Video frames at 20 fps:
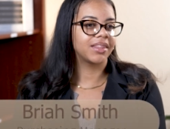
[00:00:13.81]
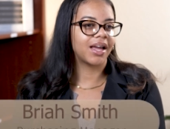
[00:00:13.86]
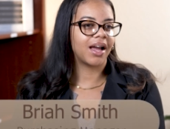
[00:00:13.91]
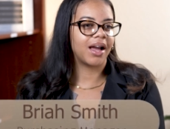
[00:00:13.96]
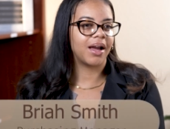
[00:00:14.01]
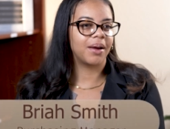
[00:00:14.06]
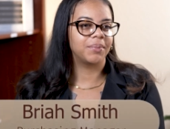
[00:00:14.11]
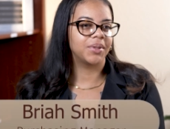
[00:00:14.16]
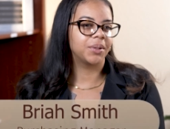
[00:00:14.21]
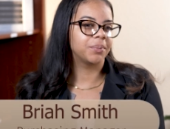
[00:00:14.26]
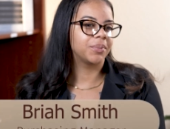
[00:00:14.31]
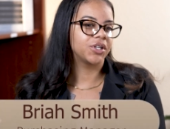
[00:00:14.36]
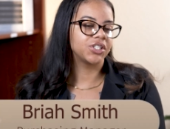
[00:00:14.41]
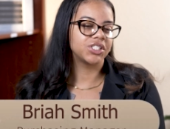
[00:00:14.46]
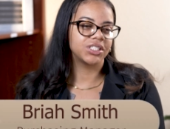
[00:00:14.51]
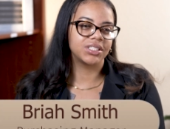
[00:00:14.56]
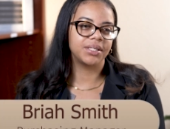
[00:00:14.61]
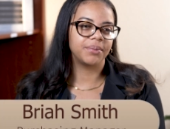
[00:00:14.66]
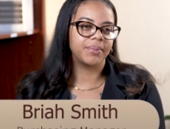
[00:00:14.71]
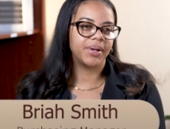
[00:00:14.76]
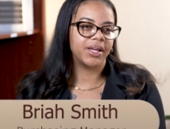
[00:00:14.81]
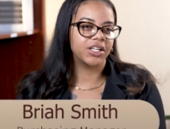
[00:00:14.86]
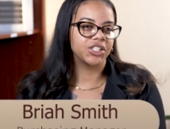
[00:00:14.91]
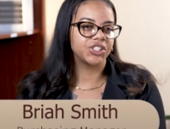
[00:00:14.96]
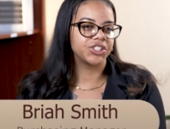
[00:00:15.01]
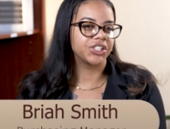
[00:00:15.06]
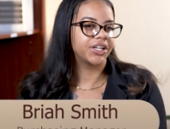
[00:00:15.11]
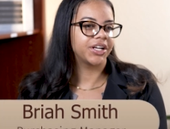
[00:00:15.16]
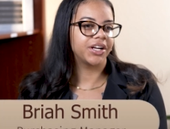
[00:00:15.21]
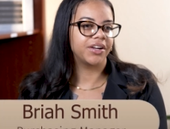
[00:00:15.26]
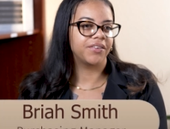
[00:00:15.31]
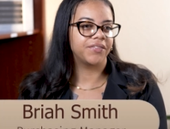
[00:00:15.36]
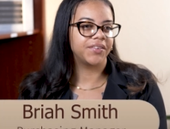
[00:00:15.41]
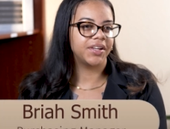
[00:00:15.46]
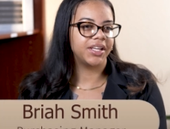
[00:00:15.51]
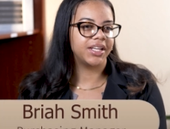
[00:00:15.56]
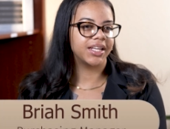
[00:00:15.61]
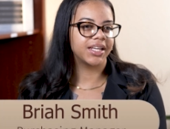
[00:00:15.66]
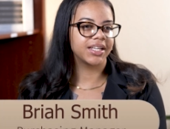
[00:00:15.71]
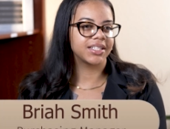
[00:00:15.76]
I'm the purchasing manager here in
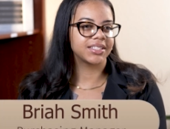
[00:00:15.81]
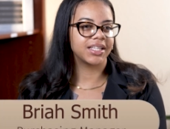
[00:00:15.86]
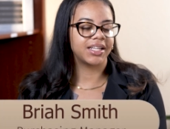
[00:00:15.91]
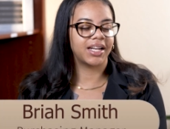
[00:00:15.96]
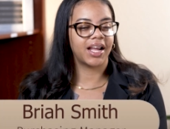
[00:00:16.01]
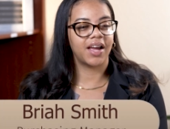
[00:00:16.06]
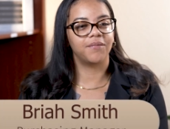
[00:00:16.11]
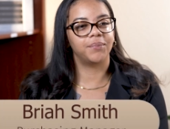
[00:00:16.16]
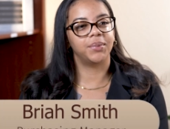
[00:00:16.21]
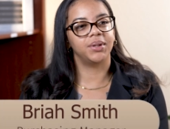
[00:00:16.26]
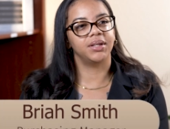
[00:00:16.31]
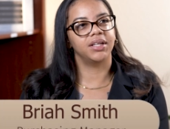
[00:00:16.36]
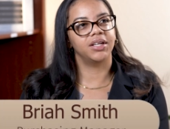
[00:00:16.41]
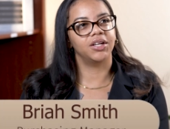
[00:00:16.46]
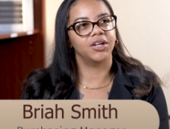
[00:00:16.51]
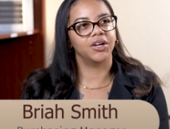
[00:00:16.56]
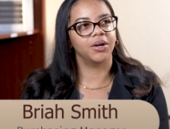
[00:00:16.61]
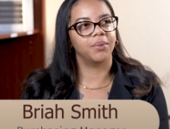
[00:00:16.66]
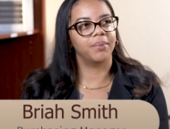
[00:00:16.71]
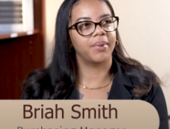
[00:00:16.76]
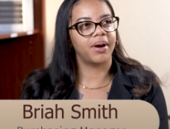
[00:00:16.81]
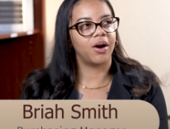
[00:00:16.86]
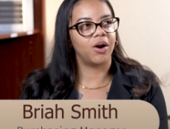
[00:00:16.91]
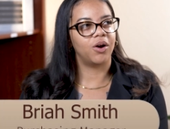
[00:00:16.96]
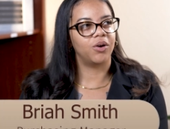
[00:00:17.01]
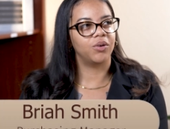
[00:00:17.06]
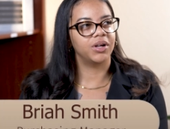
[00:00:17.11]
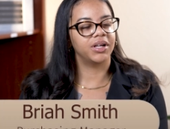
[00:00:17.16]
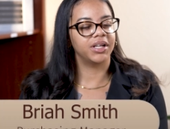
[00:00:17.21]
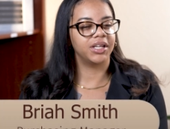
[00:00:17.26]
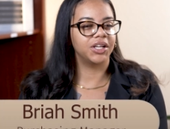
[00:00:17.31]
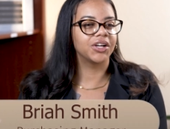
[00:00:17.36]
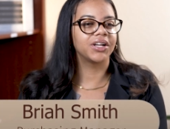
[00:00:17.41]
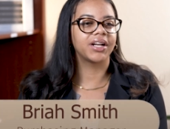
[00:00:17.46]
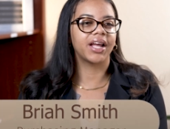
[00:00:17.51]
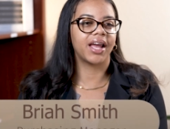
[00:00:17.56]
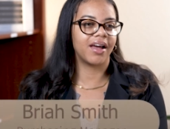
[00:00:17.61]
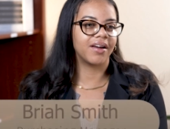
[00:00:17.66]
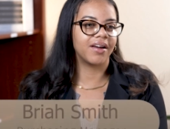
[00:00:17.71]
Phoenix, and I've been here about 1.5 years.